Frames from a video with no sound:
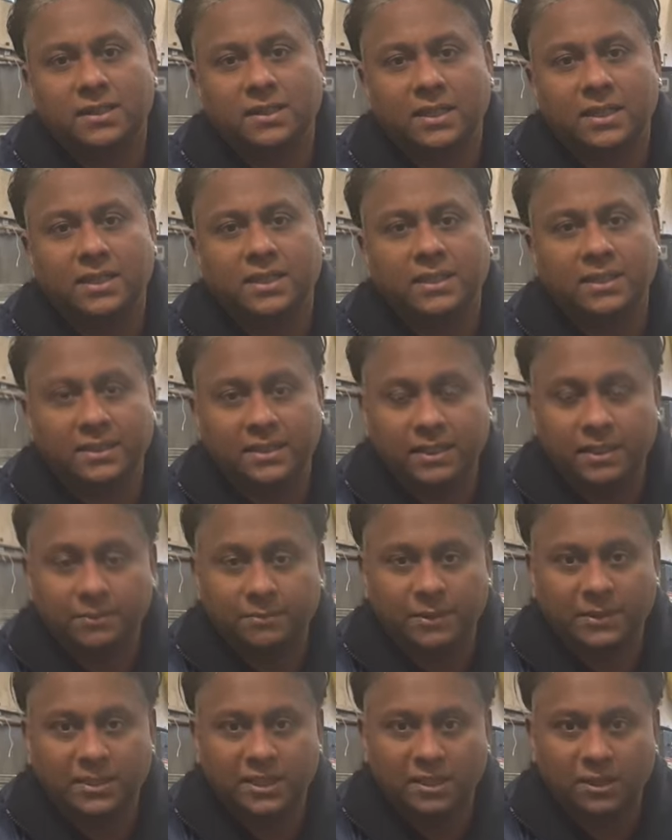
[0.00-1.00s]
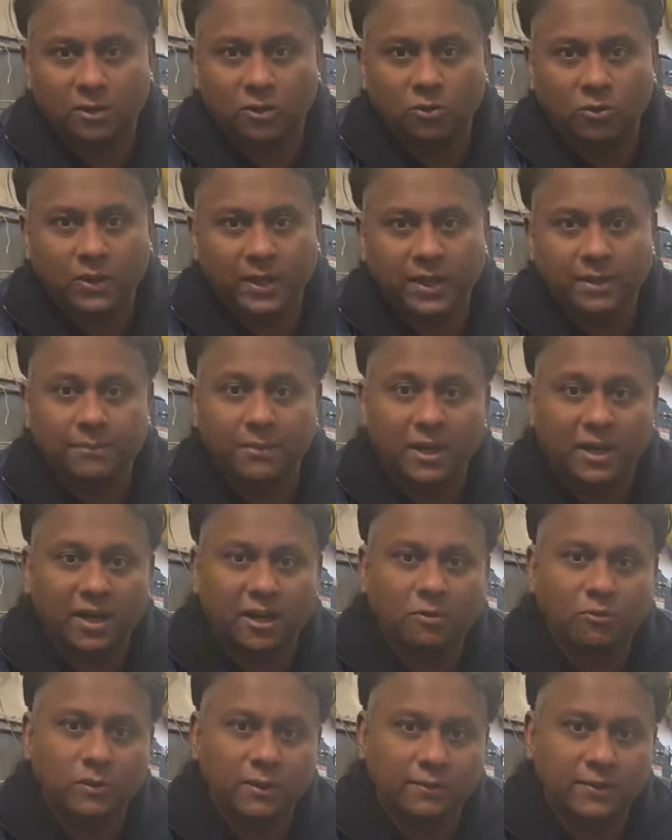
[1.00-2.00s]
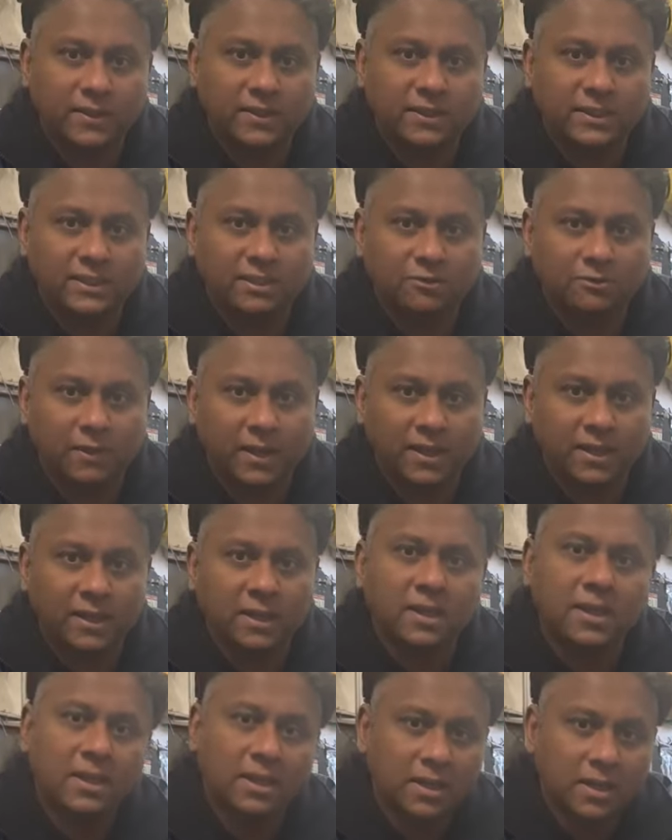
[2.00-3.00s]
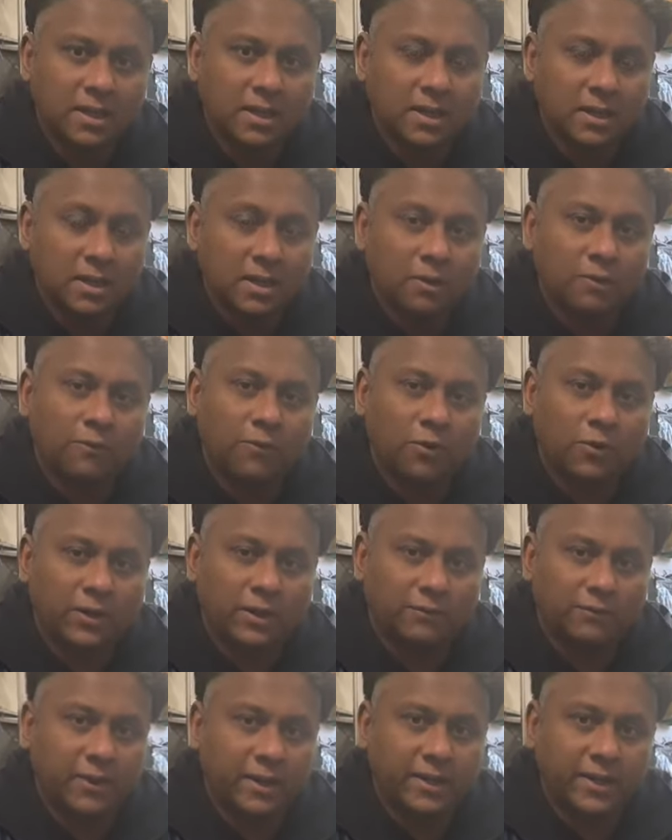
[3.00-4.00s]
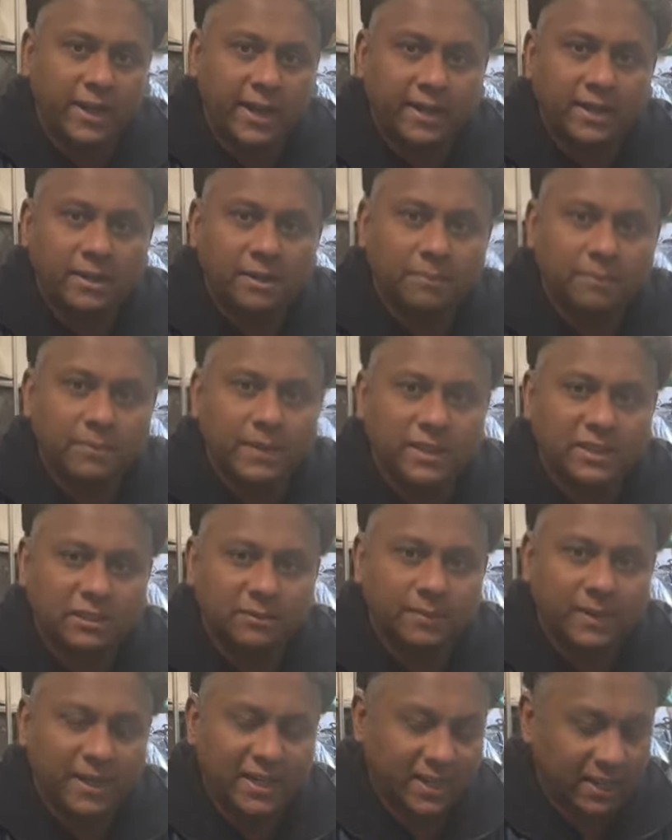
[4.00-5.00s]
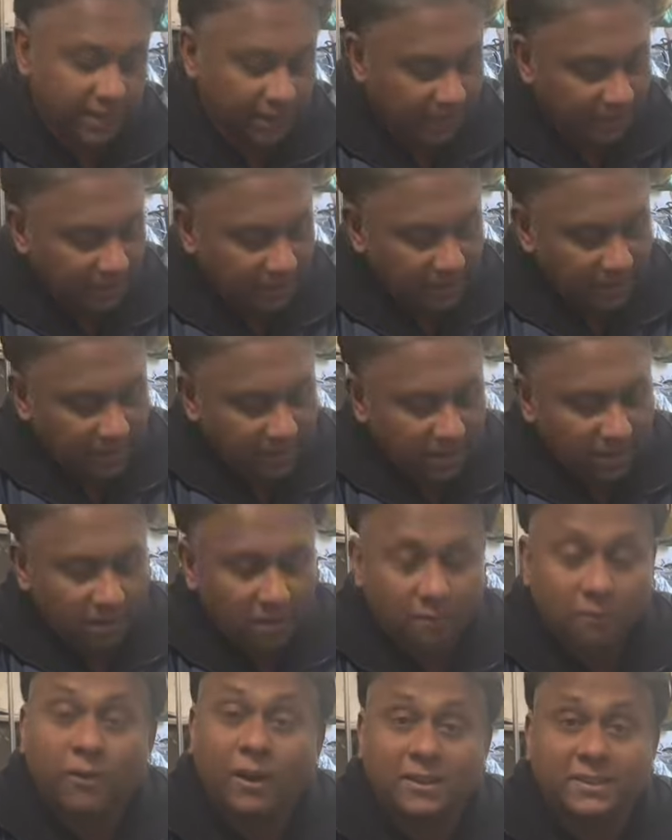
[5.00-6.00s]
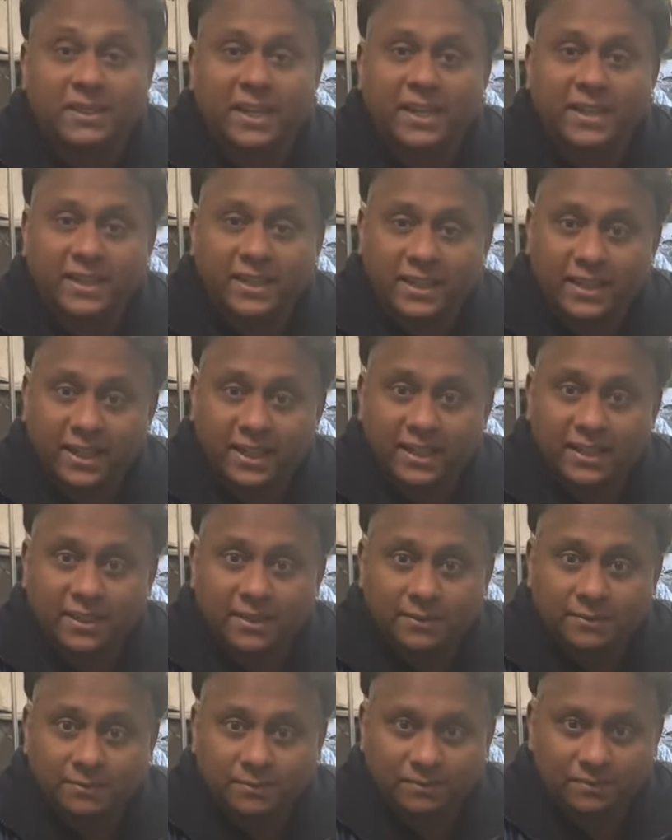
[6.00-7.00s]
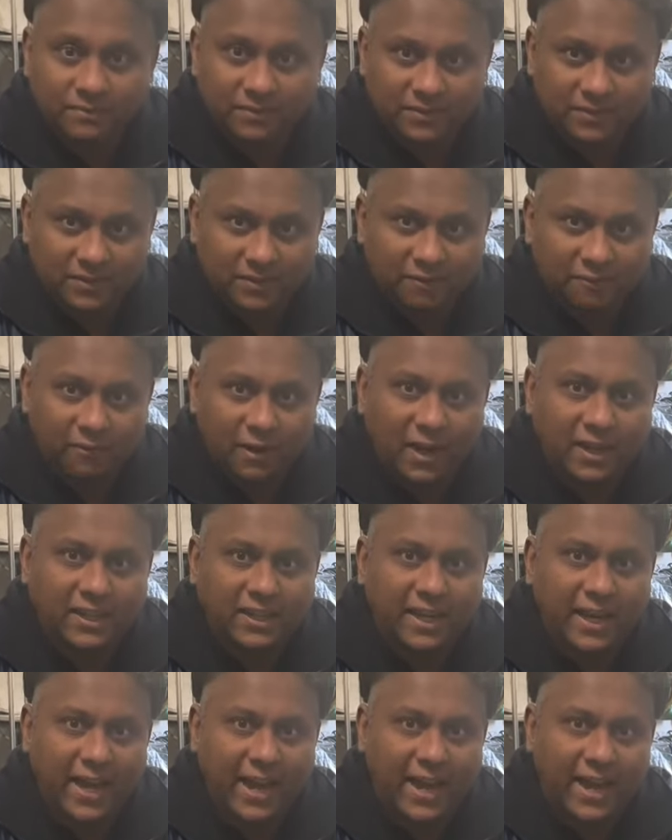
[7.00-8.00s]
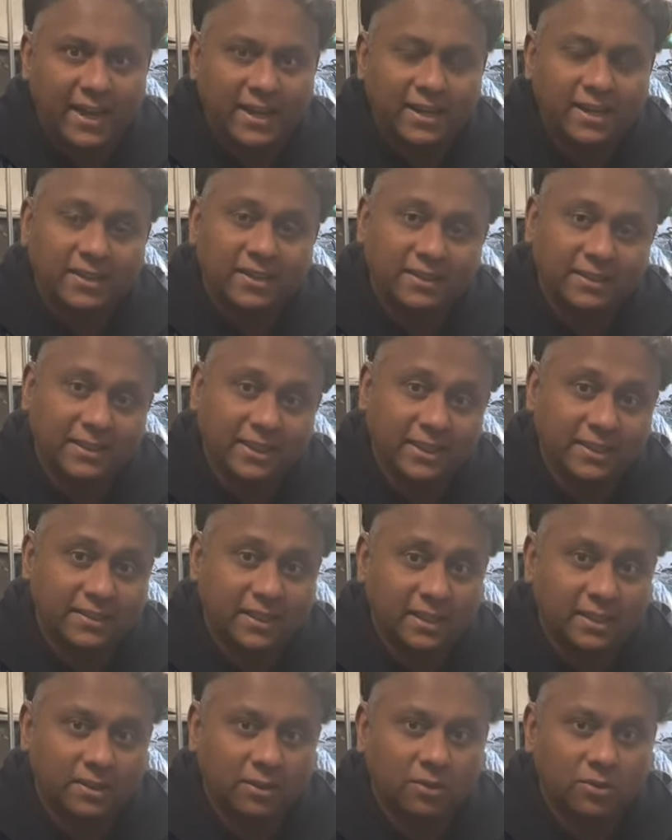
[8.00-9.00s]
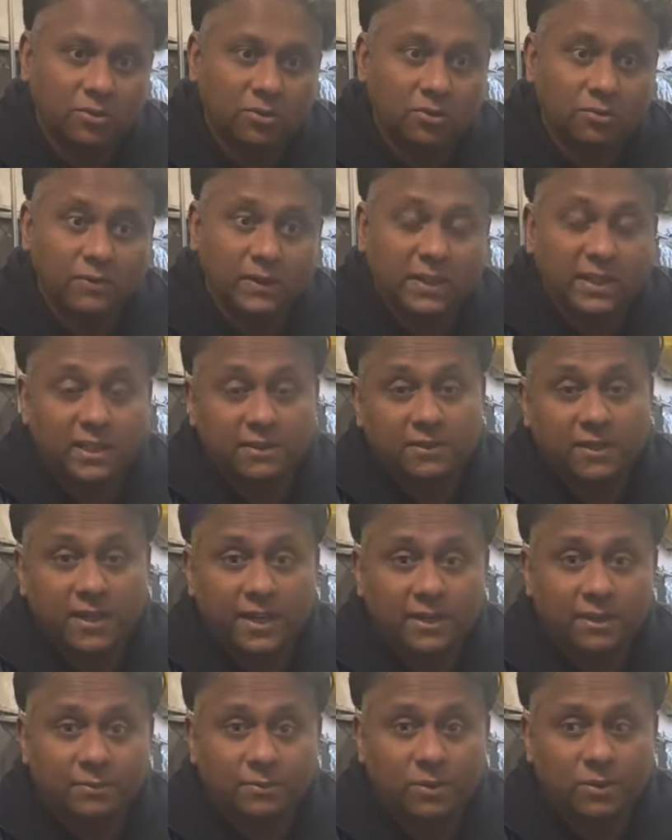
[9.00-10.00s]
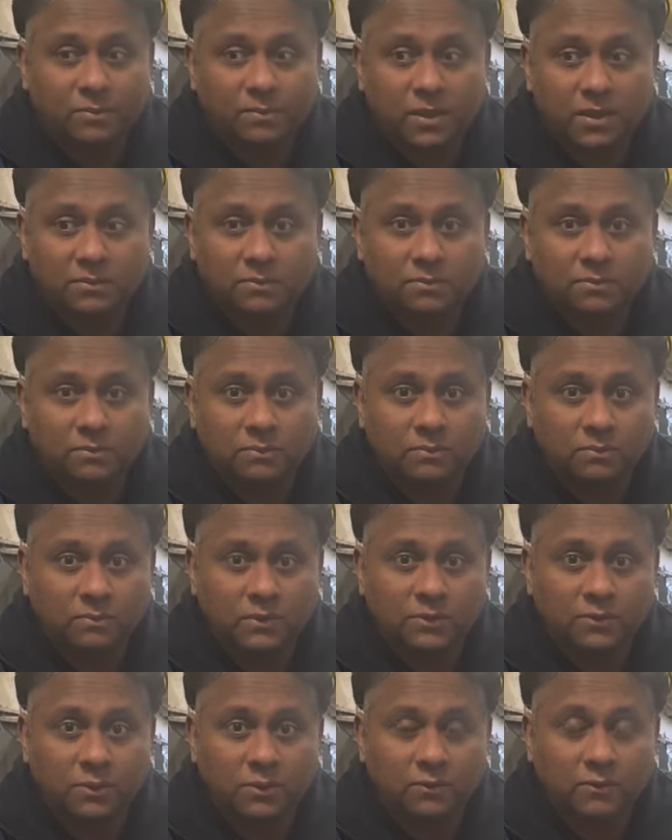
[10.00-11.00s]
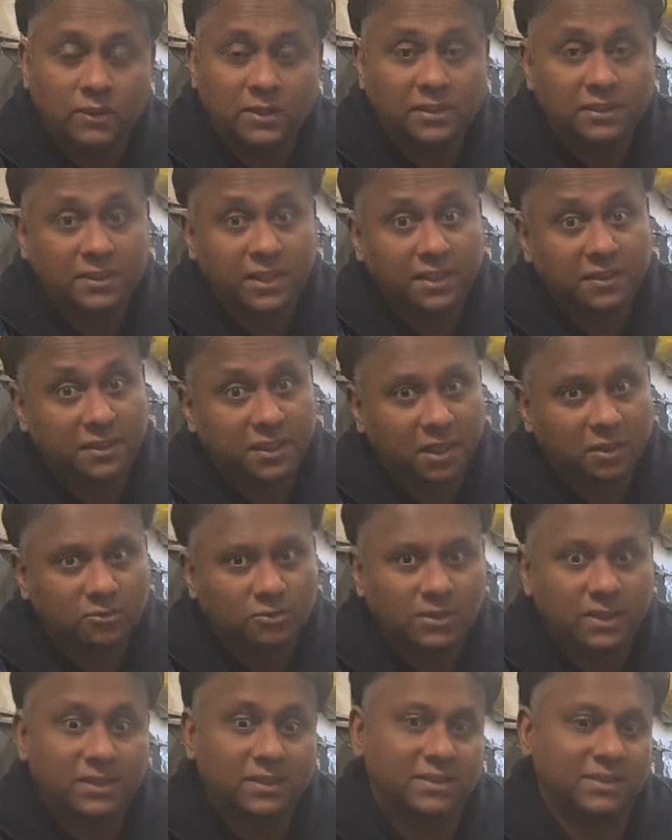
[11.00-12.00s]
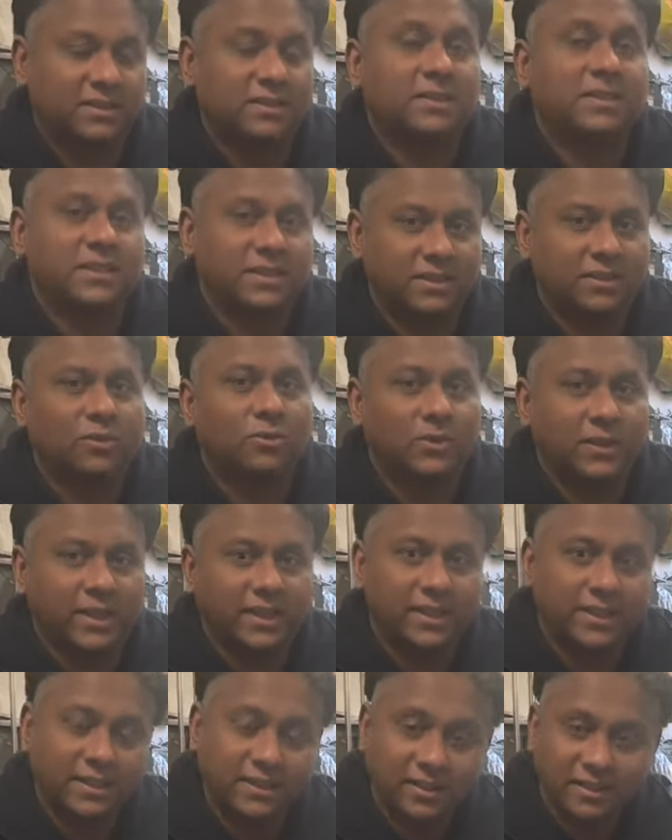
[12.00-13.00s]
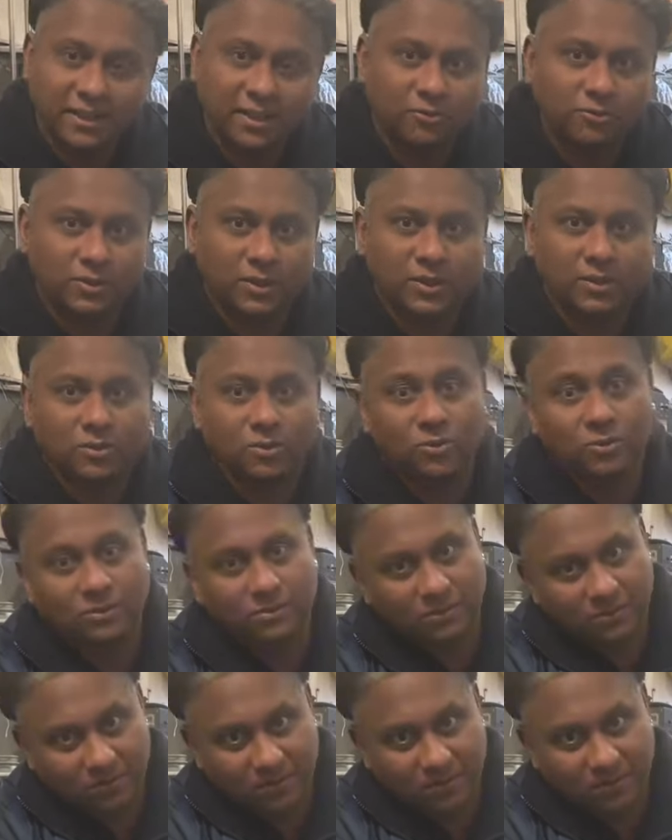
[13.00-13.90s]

33% okay, but however this one 45 and bit smelly. Once I return 1 can, they said, oh, we never had a problem before we send thousands. It's okay, 1,000 no,